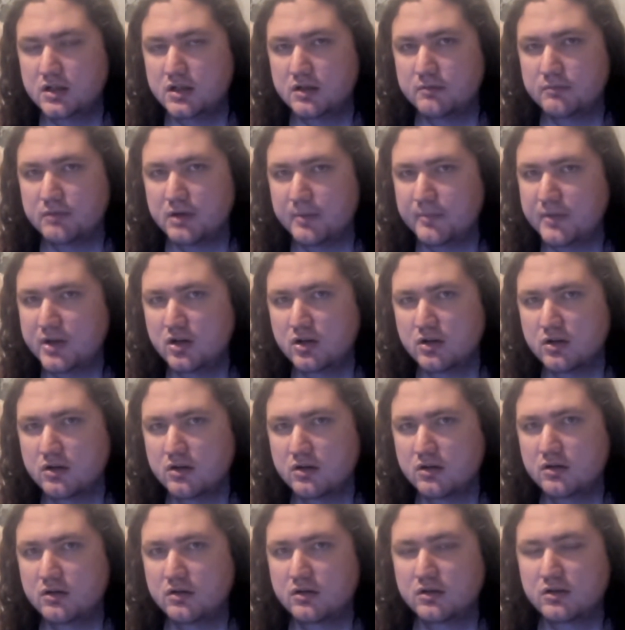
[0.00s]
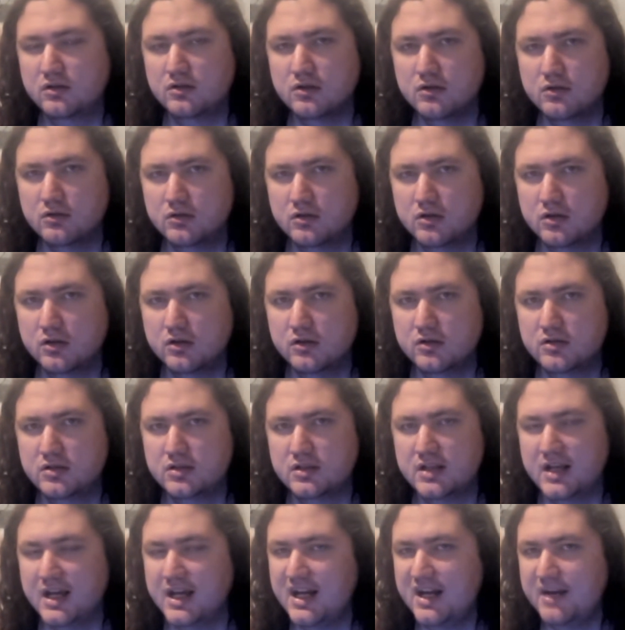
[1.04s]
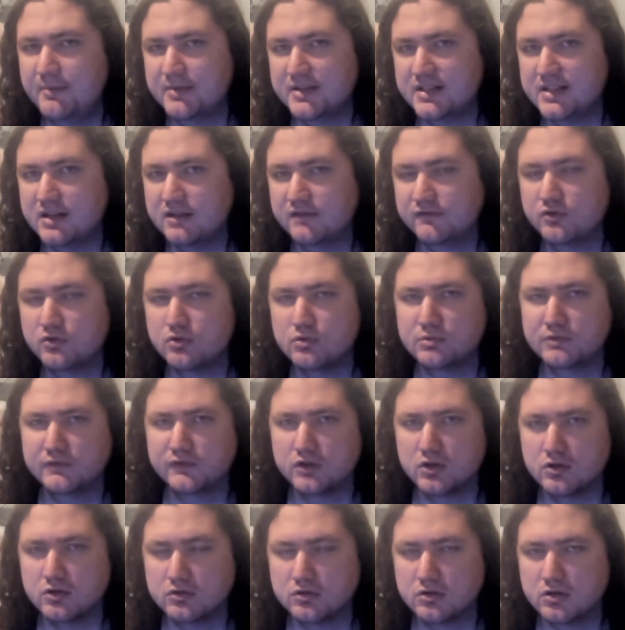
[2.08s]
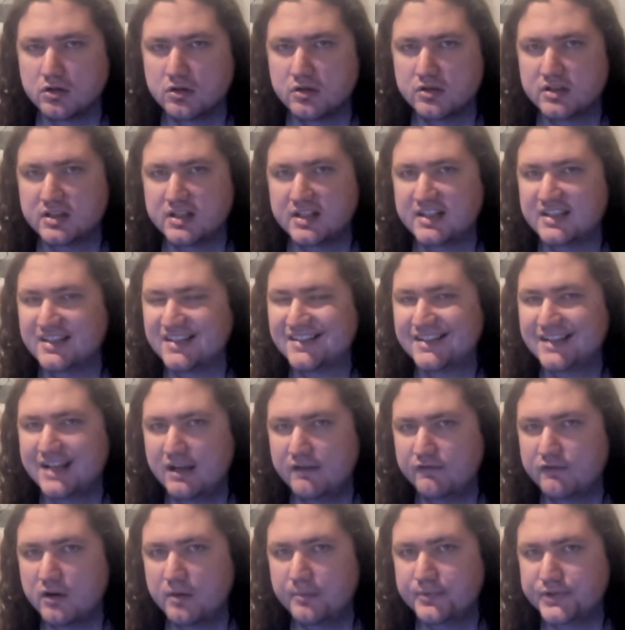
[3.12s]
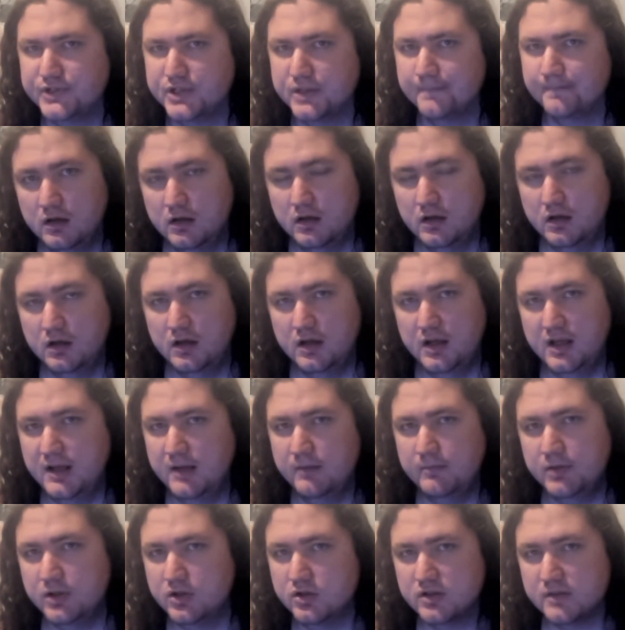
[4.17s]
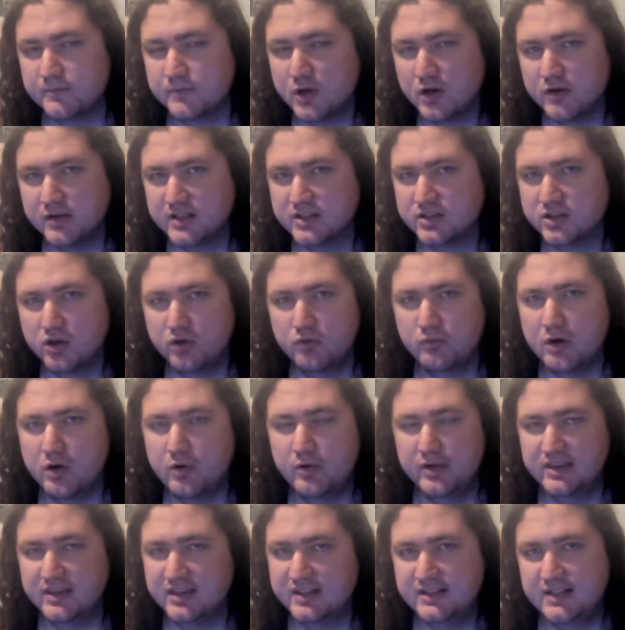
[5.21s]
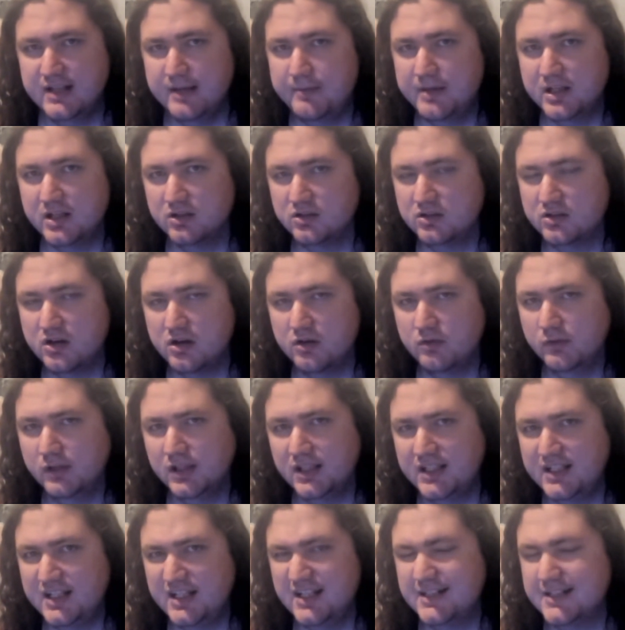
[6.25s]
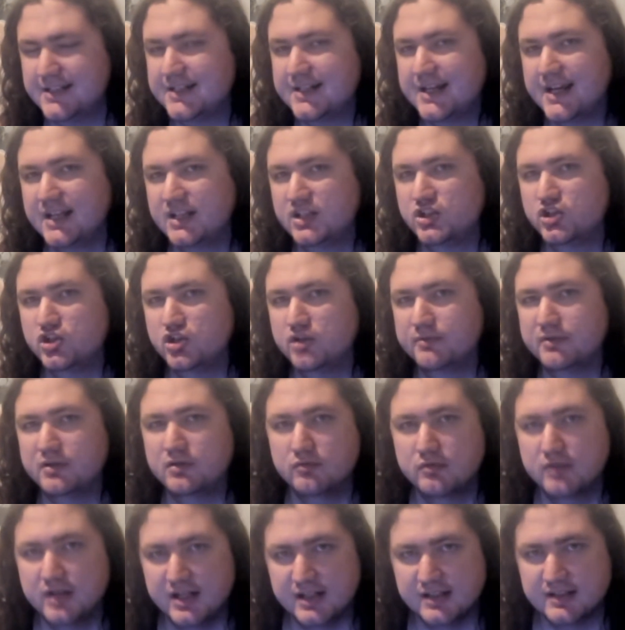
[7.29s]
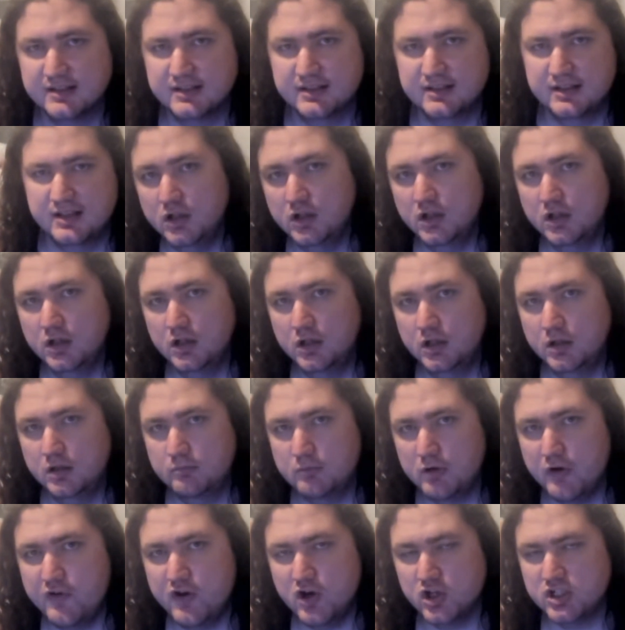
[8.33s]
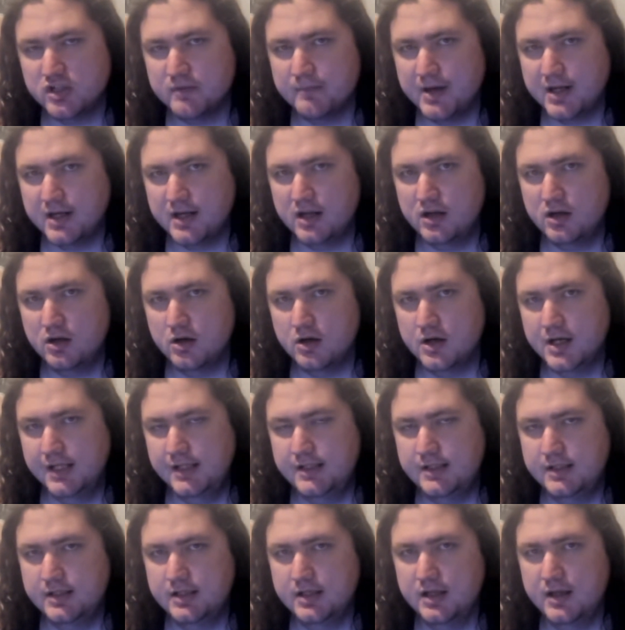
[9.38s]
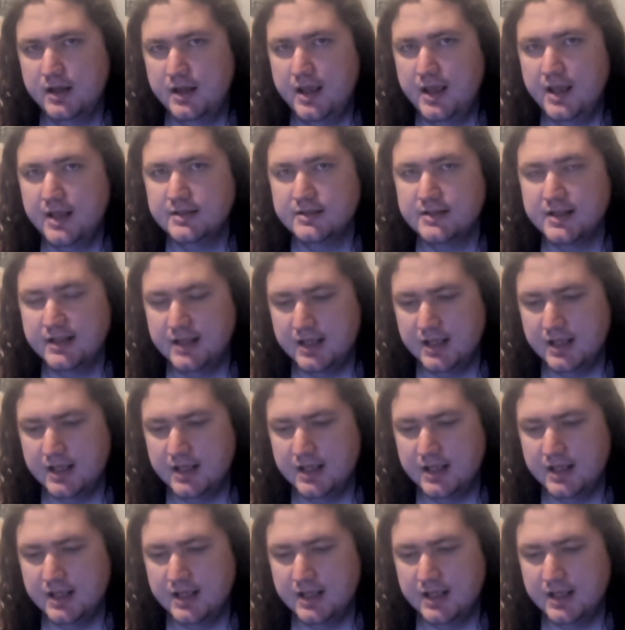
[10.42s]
I'm going to go Gold Coast. 80% have gone with Gold Coast. It's a safe option. And because I'm going so well in the tipping, I don't really need to take stupid risks. Moving on to Monday night, Anzac